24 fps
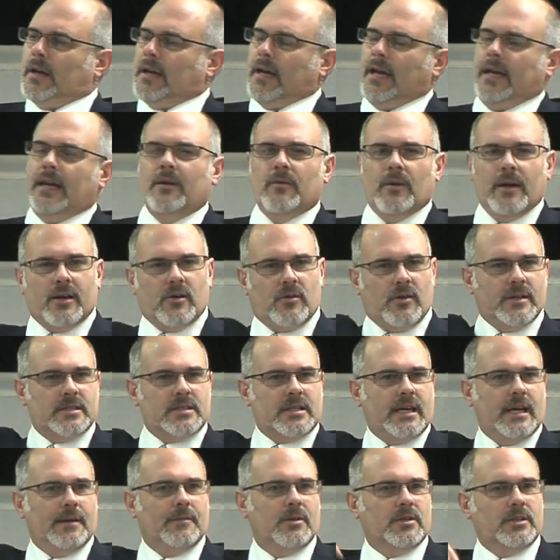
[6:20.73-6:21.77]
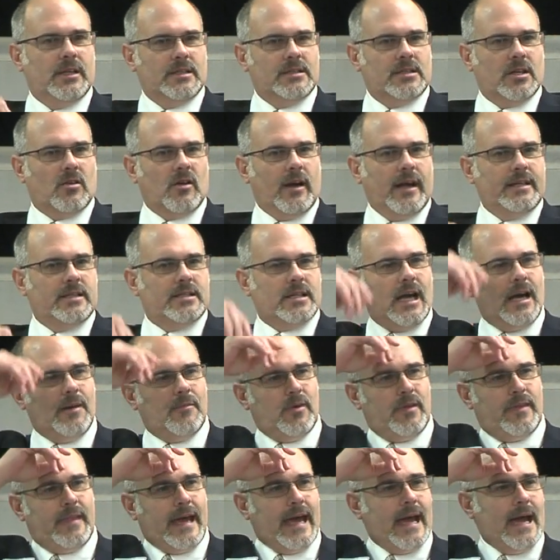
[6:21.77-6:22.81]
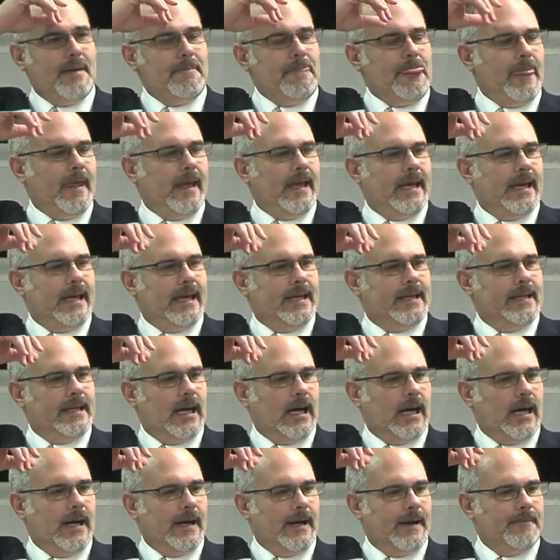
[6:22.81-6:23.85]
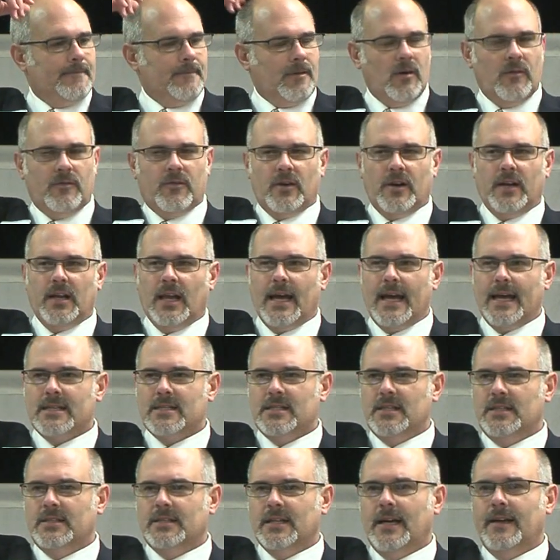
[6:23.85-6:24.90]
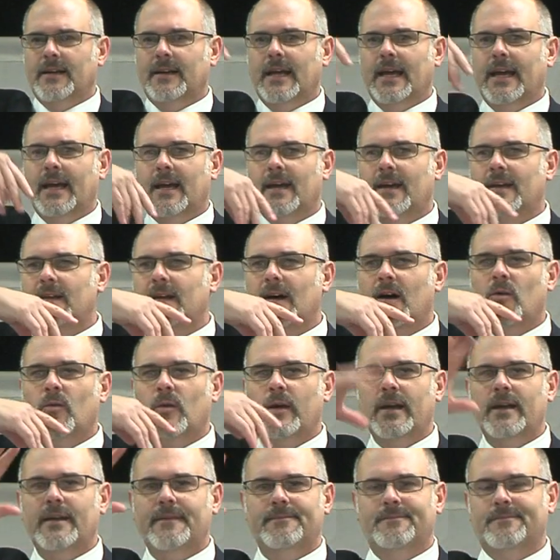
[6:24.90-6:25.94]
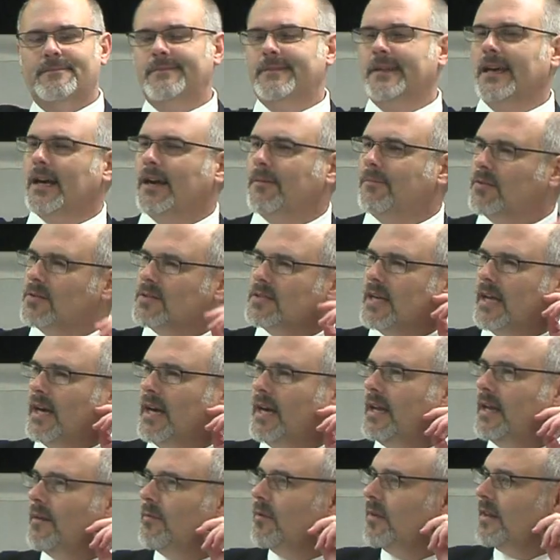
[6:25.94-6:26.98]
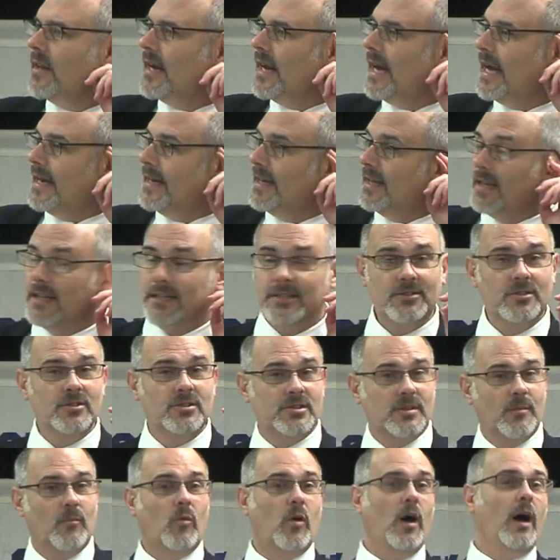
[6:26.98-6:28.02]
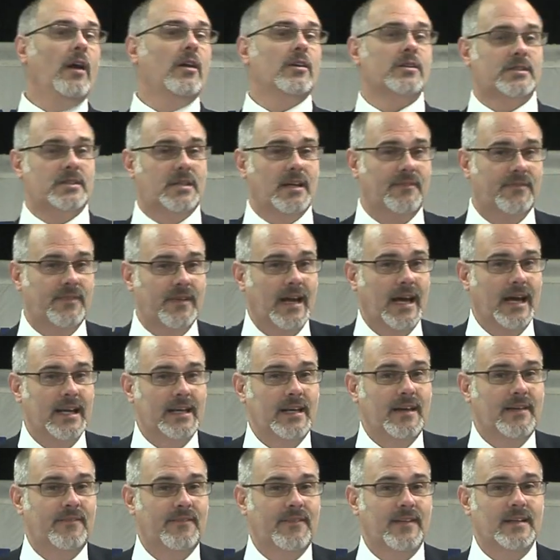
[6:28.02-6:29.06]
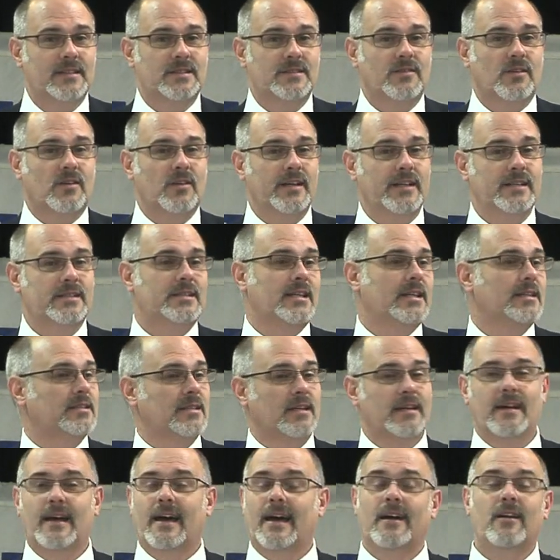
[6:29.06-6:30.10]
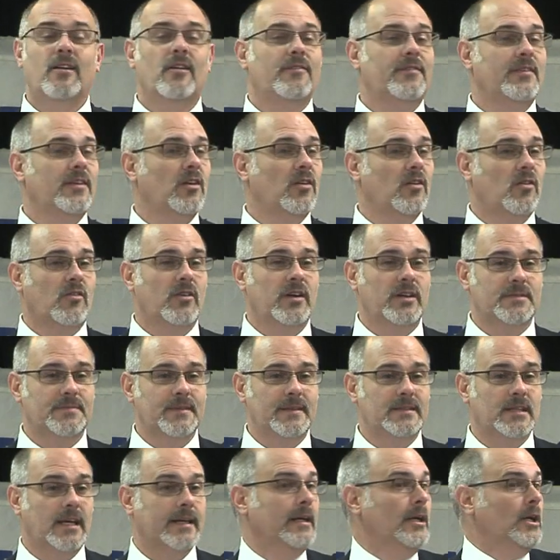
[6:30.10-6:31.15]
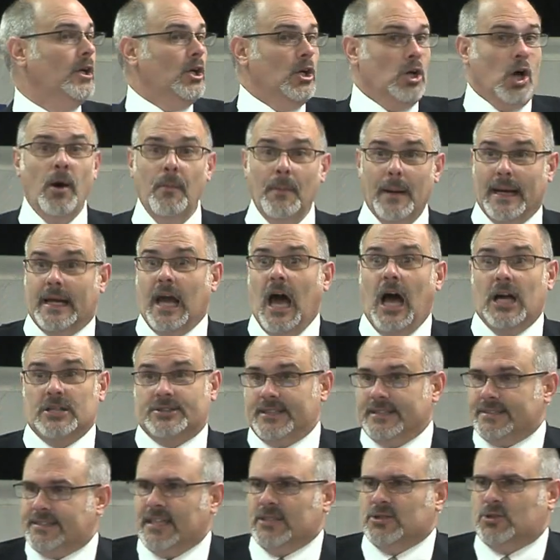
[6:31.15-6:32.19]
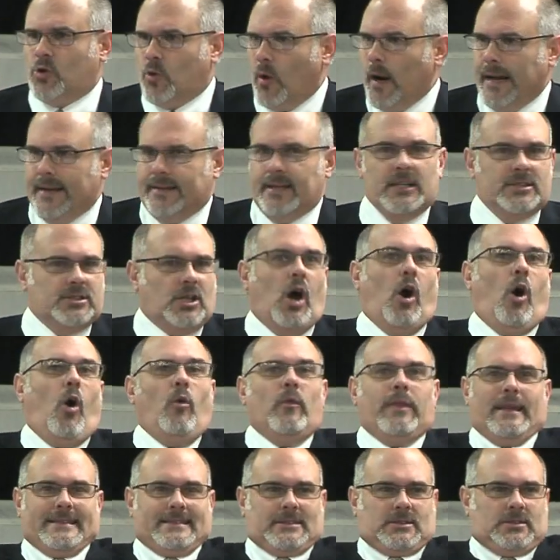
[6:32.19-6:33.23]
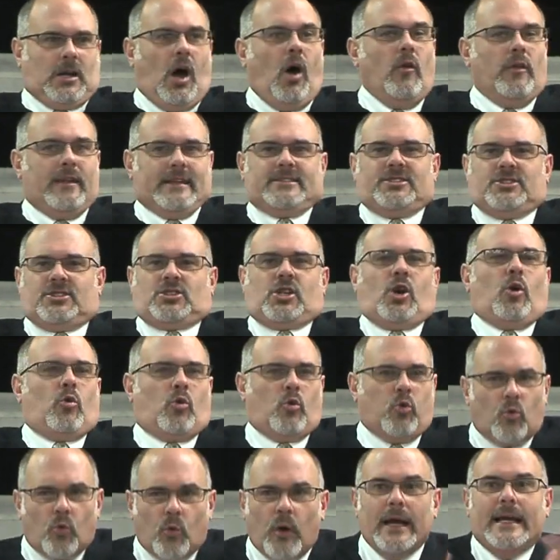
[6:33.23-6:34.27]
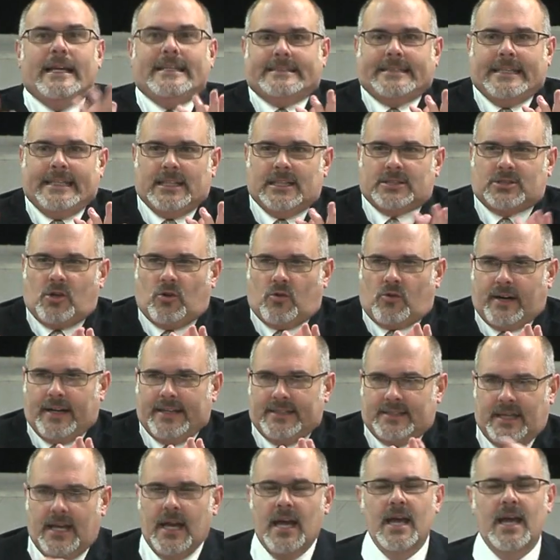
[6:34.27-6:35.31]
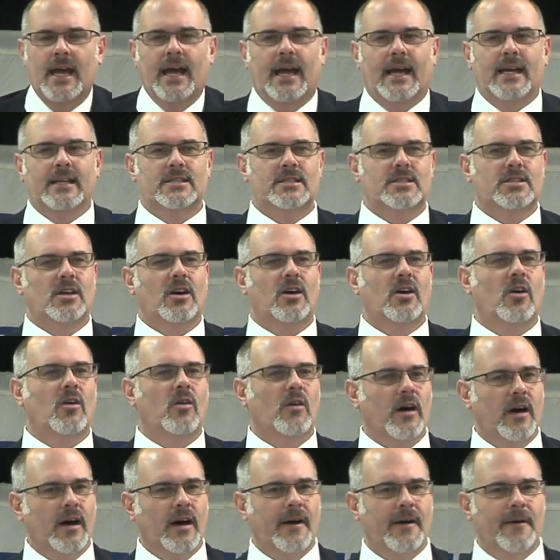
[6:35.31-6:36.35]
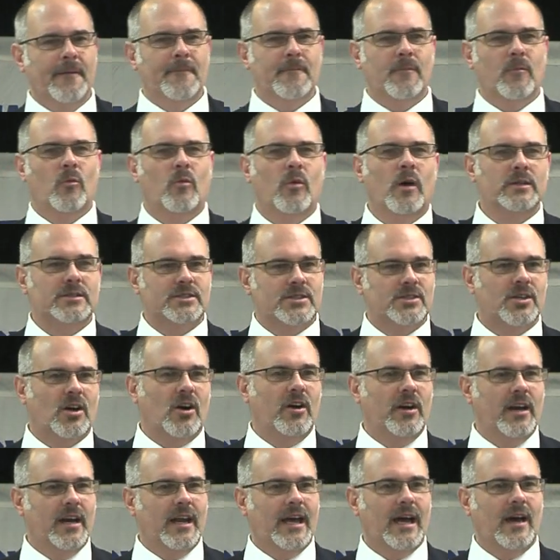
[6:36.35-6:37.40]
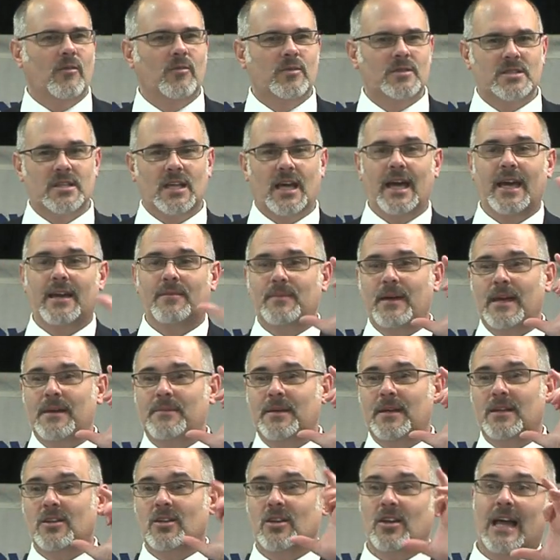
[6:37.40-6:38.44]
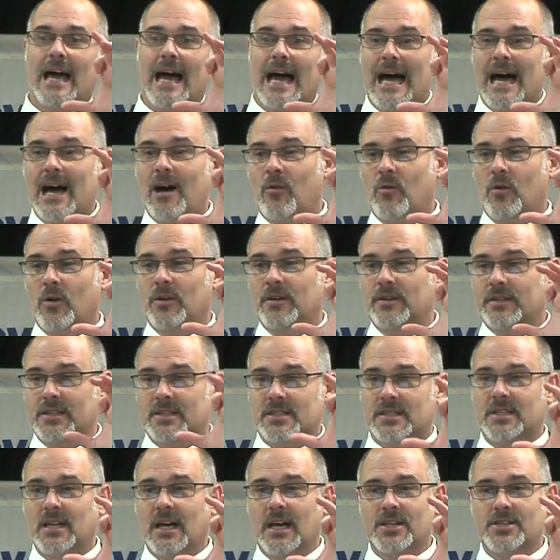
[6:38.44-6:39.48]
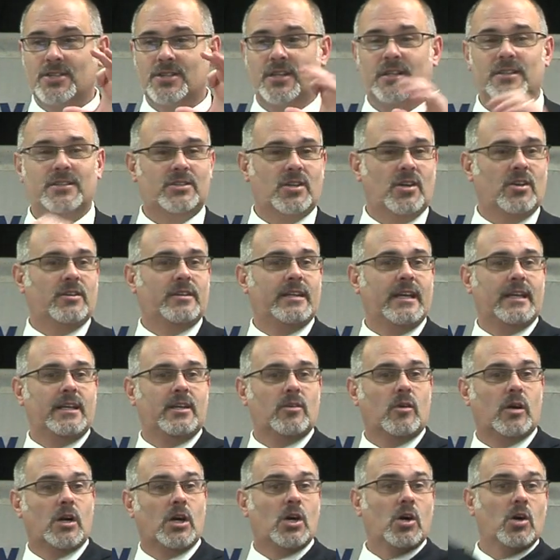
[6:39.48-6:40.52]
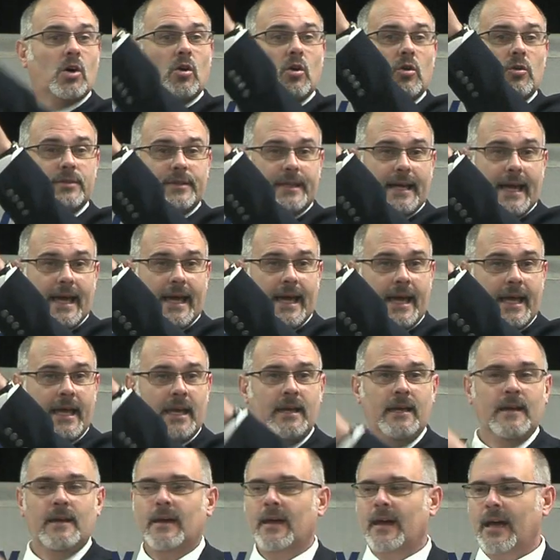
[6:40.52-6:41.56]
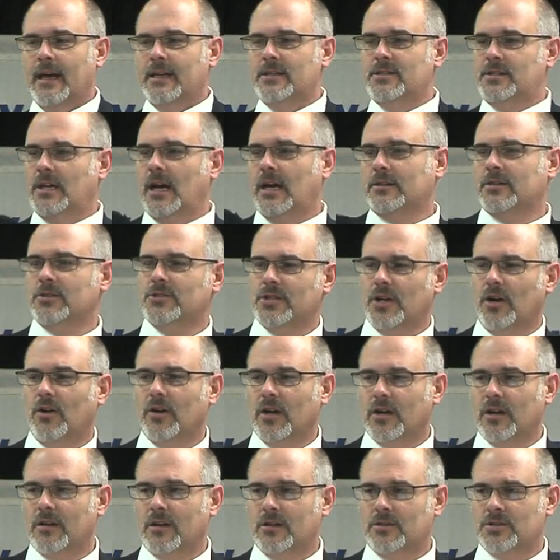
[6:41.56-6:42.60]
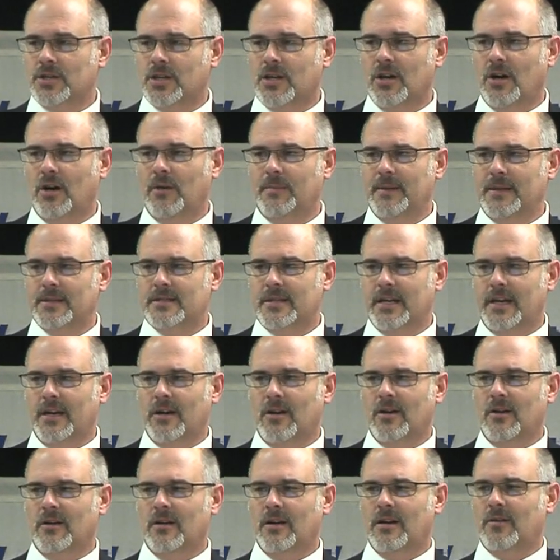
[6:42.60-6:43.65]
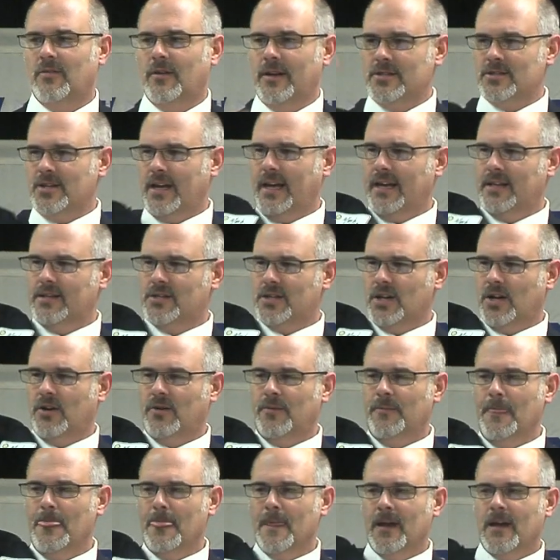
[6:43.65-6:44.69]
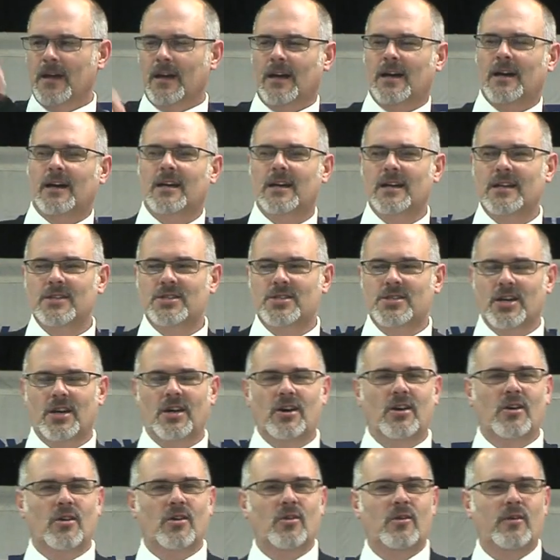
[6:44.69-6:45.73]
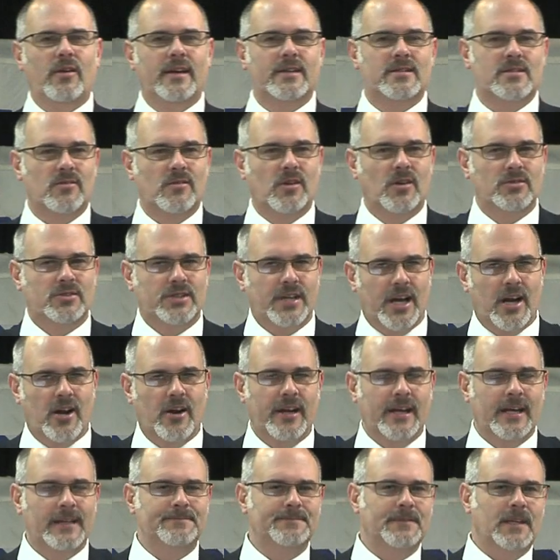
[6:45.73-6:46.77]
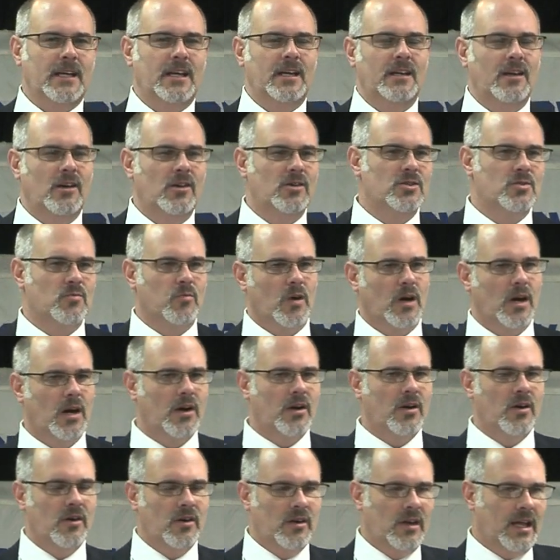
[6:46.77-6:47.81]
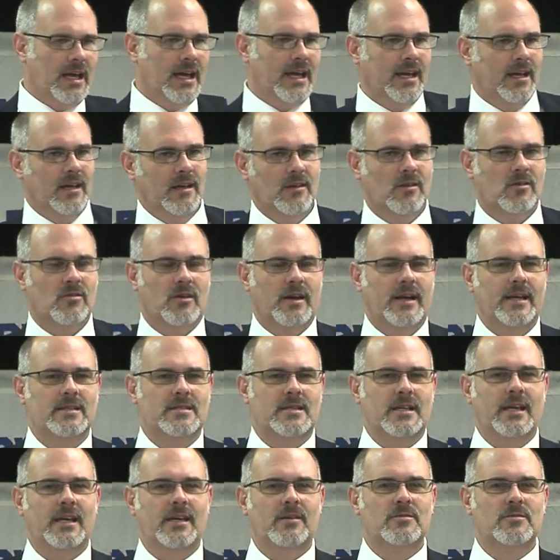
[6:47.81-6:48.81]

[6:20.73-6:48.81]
Anyway, Chris Kimmel does a great job with that, and over in Lexington, and we kind of presented him with an idea. Let's do some water stuff at Idea Festival. He says, I don't know if you know Chris, but he's like, oh my gosh, that sounds great. Let's go. Let's just go crazy. Let's go crazy. And so what started out was like maybe a little hour discussion turned into a whole day. And Dr. Joe Jacoby's here. Raise your hand, Joe. Joe is a Rotarian and knows water like crazy.